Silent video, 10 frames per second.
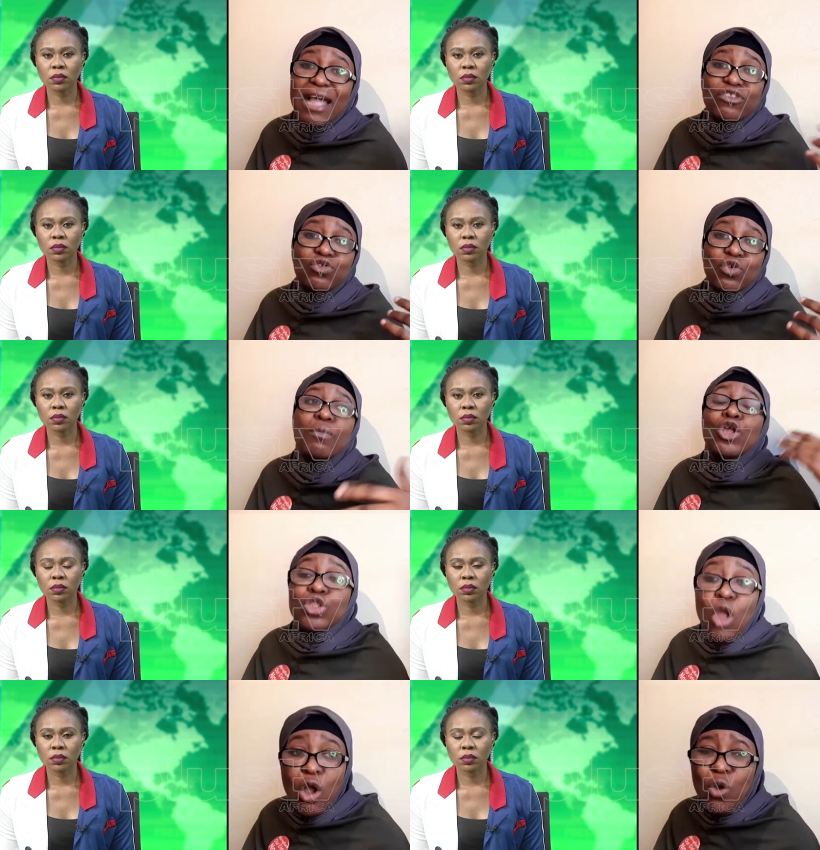Speaker 1: at home.
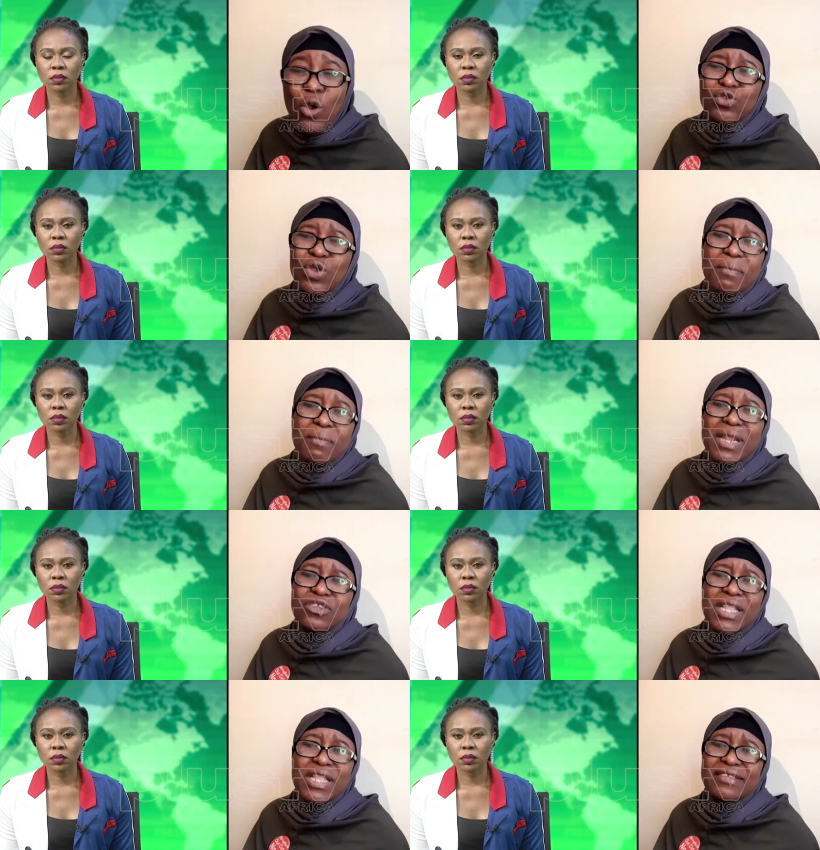Don't go into a
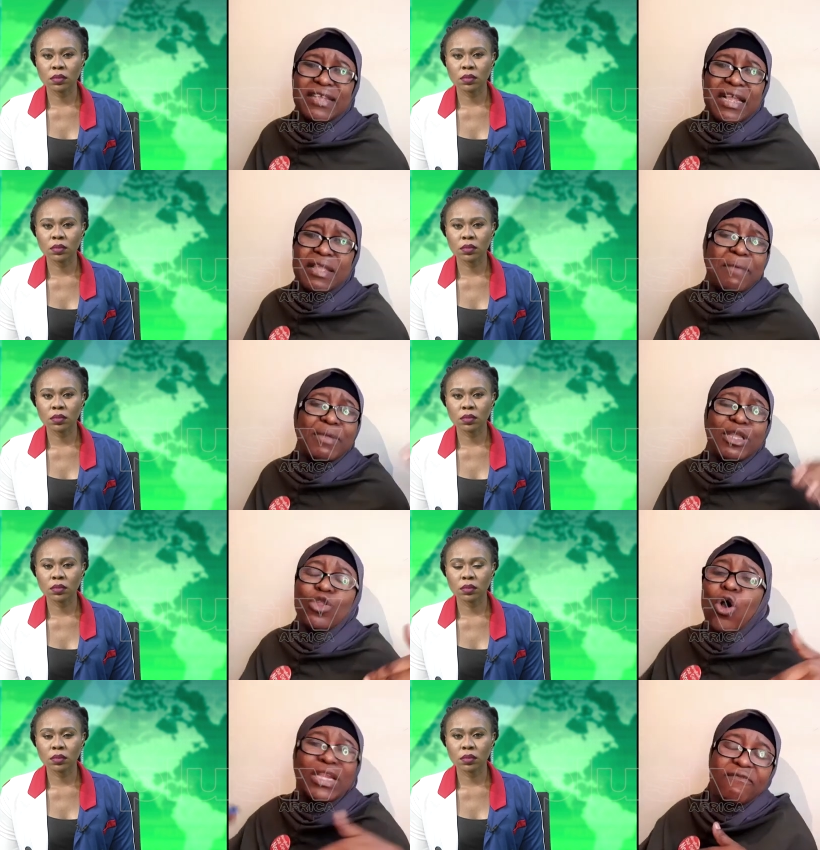place where there's an epidemic.
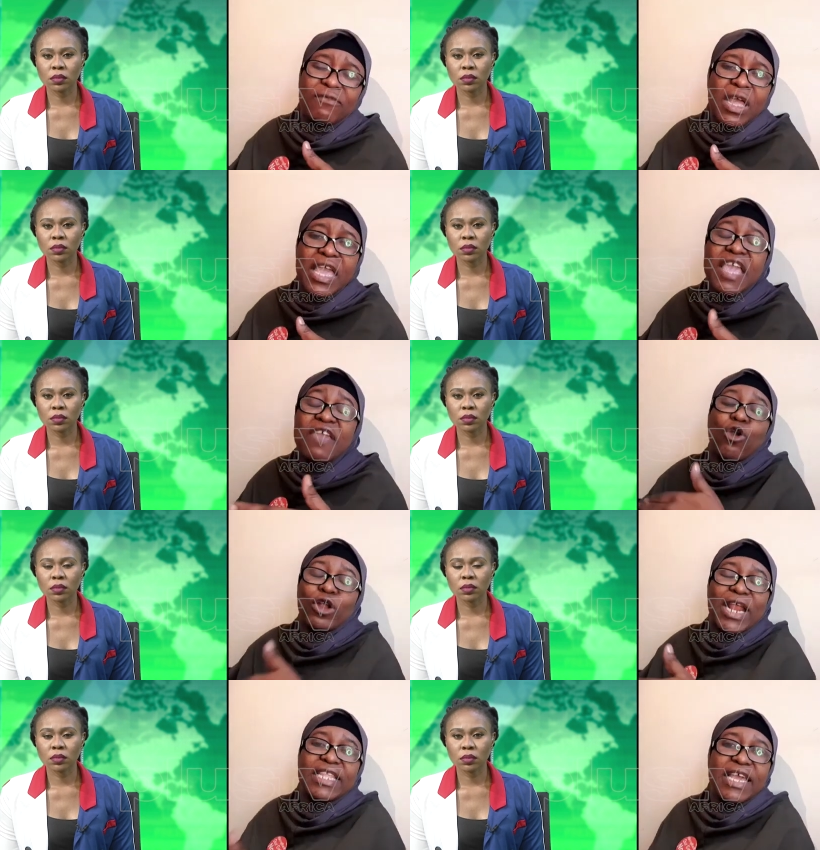Don't leave if you're
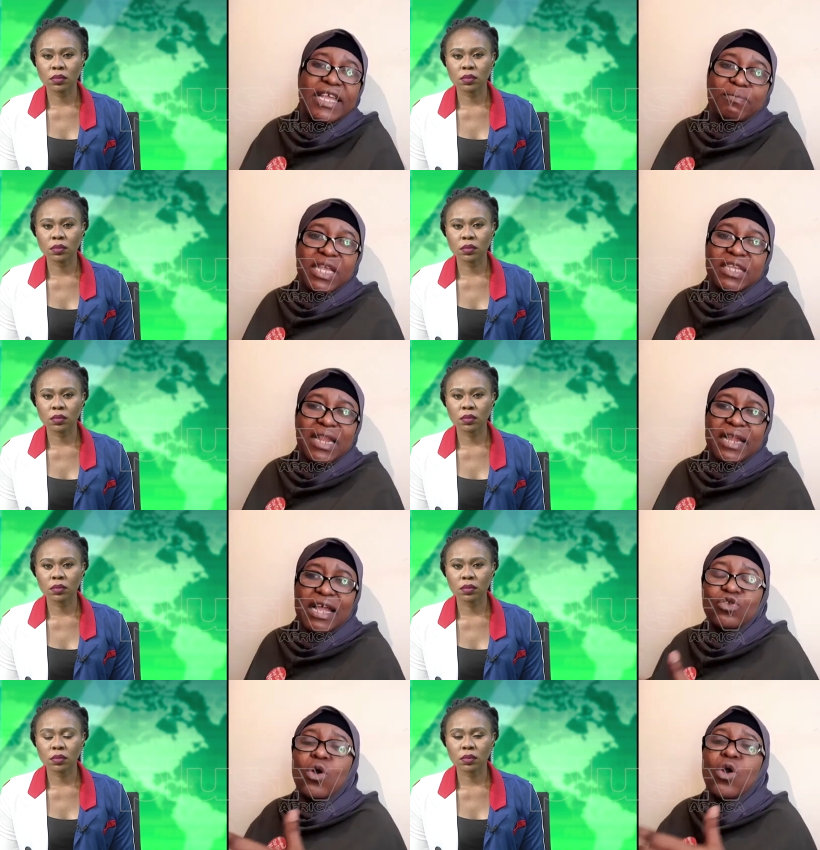already in a place like
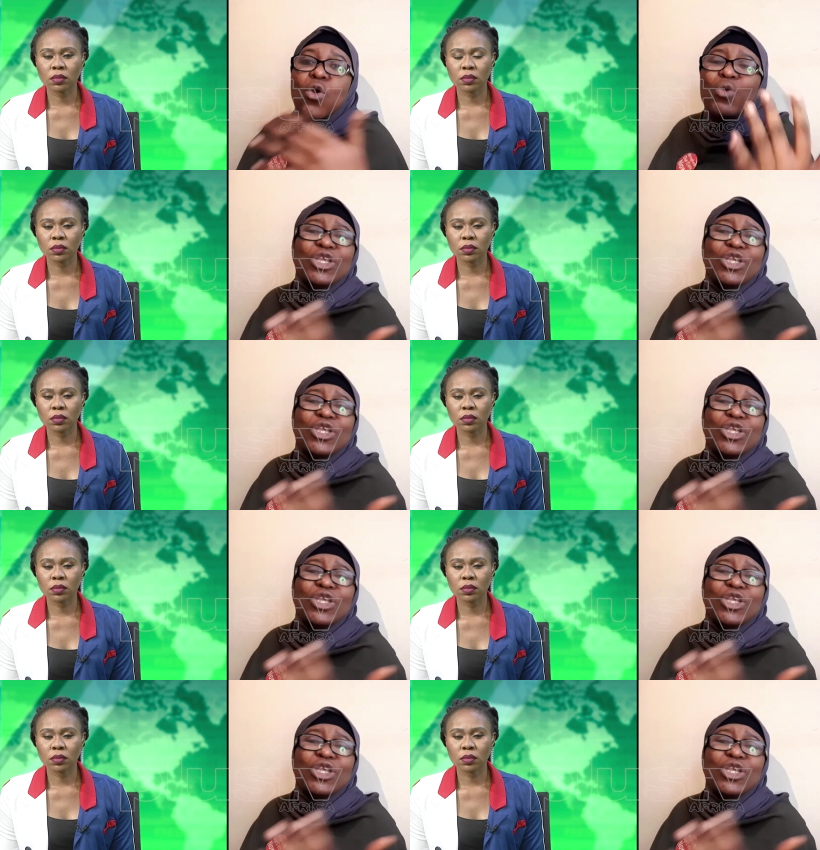that. So we